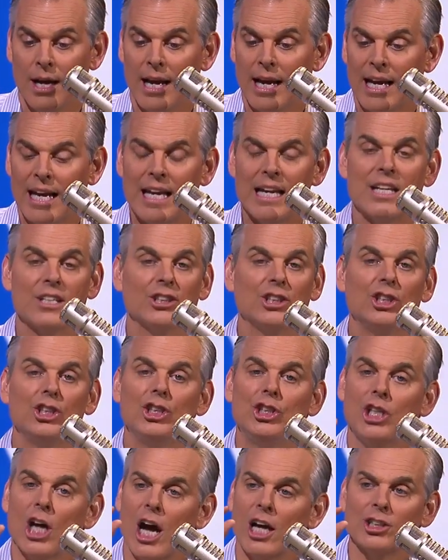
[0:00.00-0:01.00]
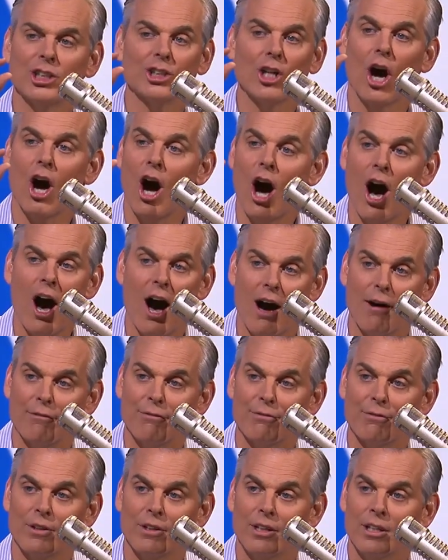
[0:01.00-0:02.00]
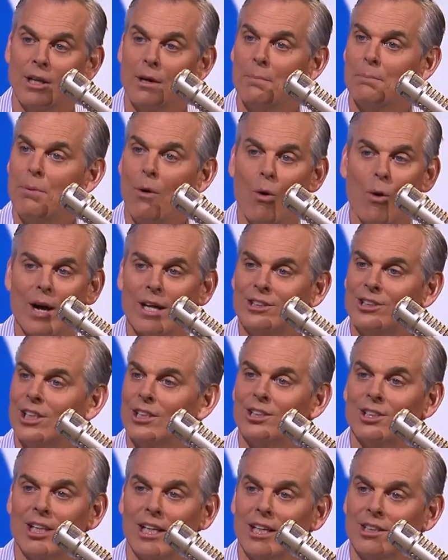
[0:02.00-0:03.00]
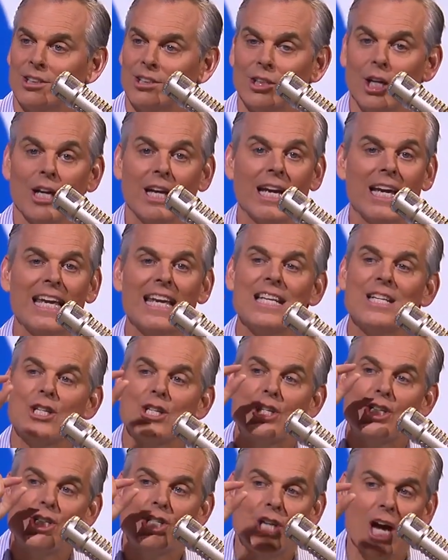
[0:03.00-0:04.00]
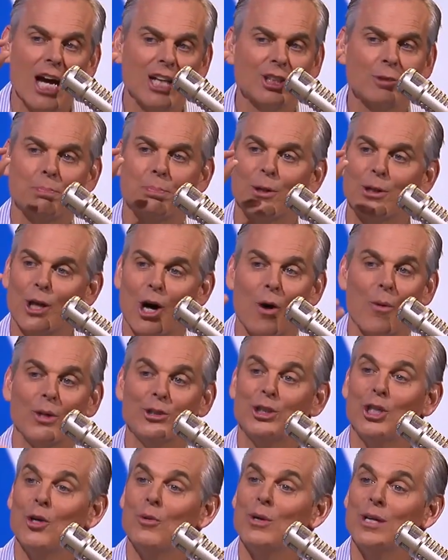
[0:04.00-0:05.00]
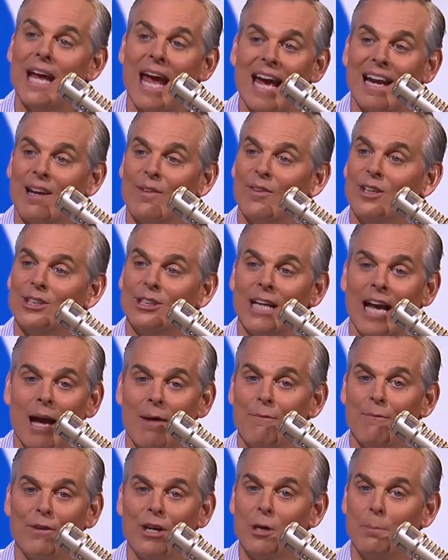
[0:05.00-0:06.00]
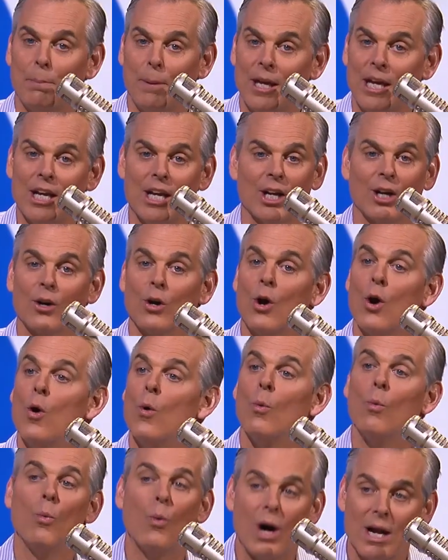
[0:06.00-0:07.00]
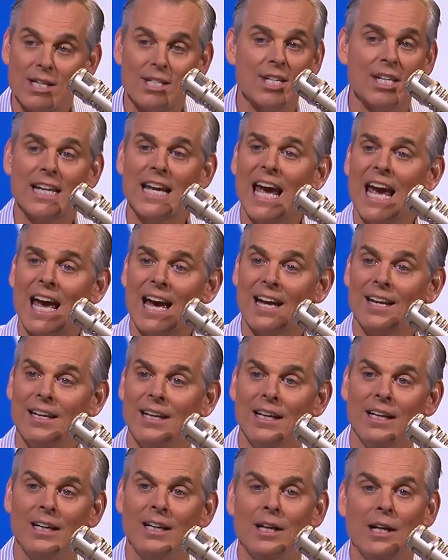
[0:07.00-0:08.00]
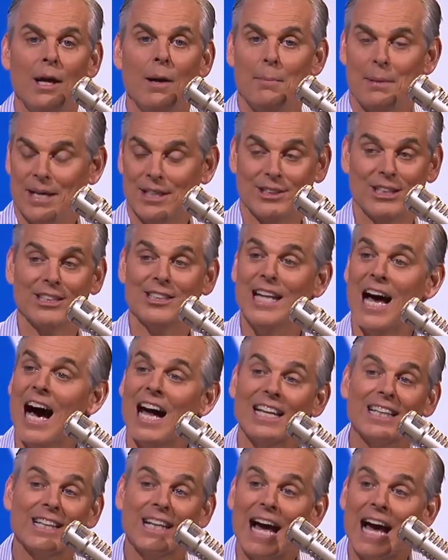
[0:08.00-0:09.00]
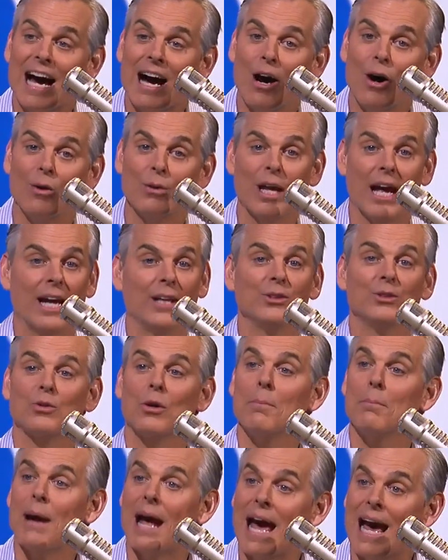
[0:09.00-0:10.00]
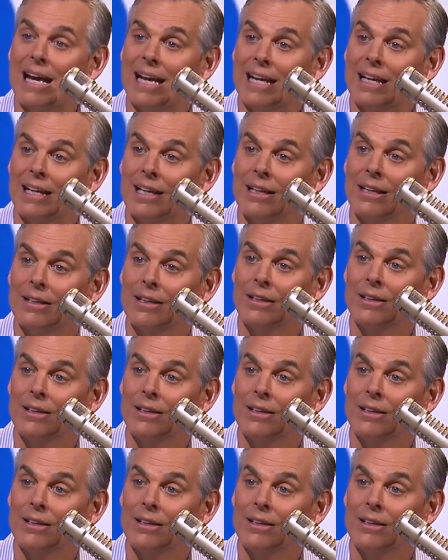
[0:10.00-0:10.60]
He is just off points, assists. He is just below his unanimous M V P year. Once again, because he's not loud and dramatic,